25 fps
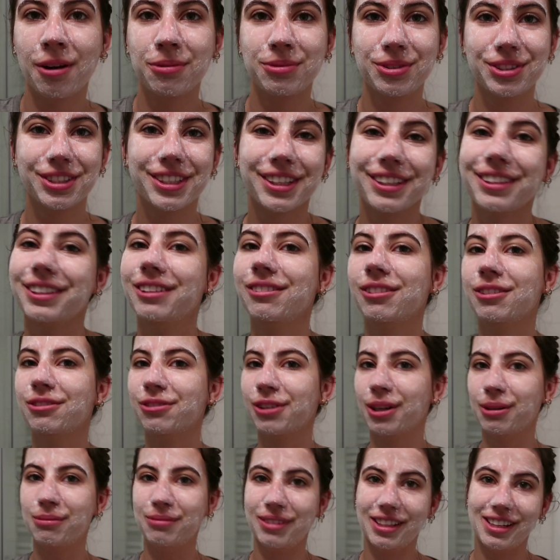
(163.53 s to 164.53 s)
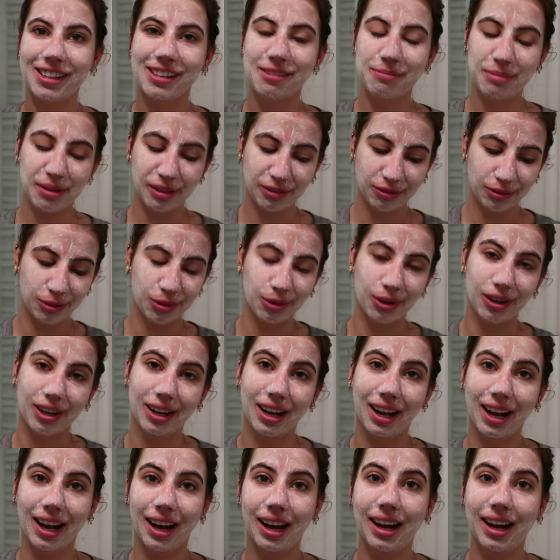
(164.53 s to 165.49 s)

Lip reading: I'm just gonna leave it for a minute before